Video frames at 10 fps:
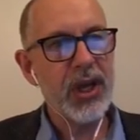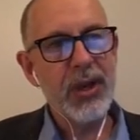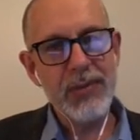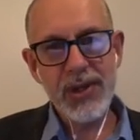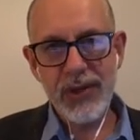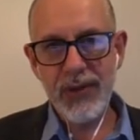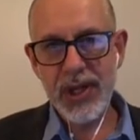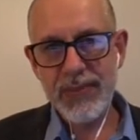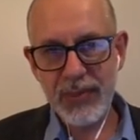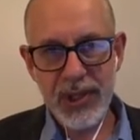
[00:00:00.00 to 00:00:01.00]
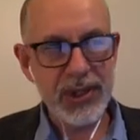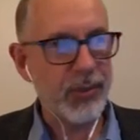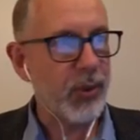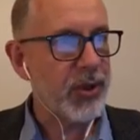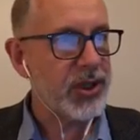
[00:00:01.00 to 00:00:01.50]
Most of it is printable
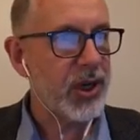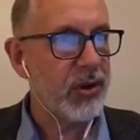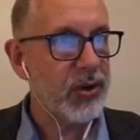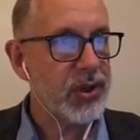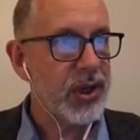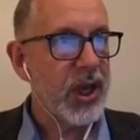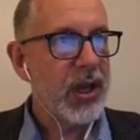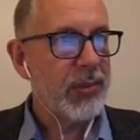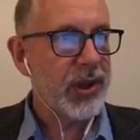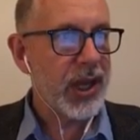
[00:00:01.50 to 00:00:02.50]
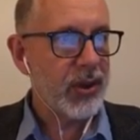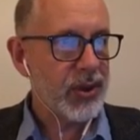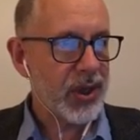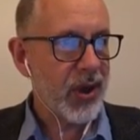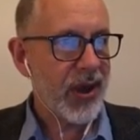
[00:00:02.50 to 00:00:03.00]
materials, but they
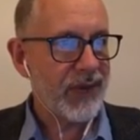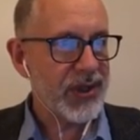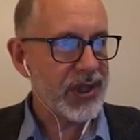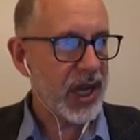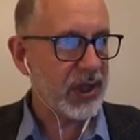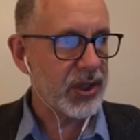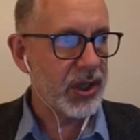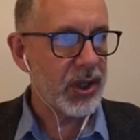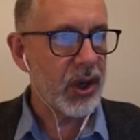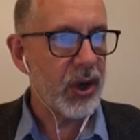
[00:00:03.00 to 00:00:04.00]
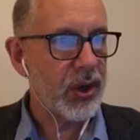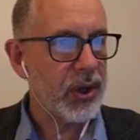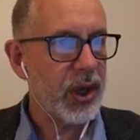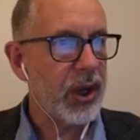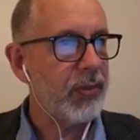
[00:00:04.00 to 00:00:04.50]
also have a section
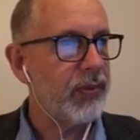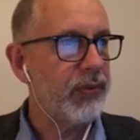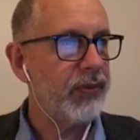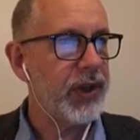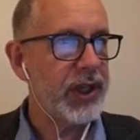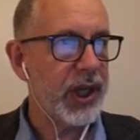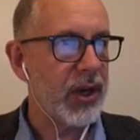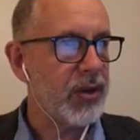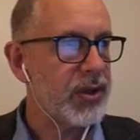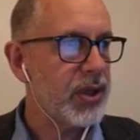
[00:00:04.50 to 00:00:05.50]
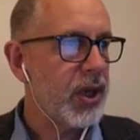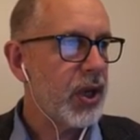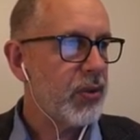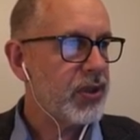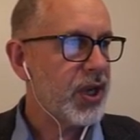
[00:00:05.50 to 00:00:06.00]
on videos,
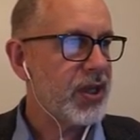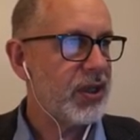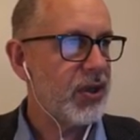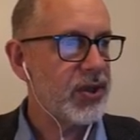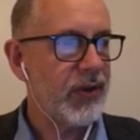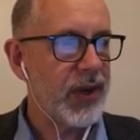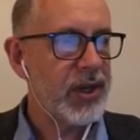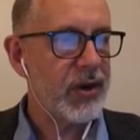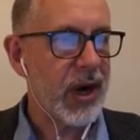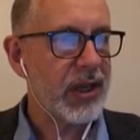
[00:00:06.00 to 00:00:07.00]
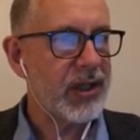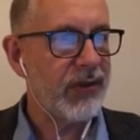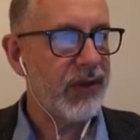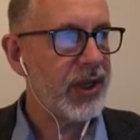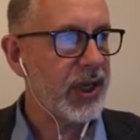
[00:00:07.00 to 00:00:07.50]
which has lots of interactive
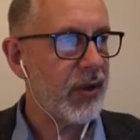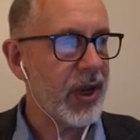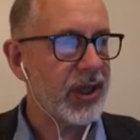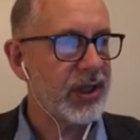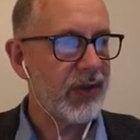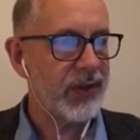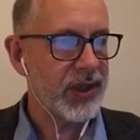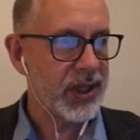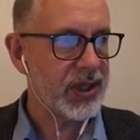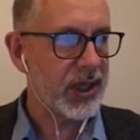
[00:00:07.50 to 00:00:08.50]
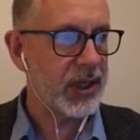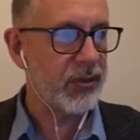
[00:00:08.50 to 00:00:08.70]
video activities in,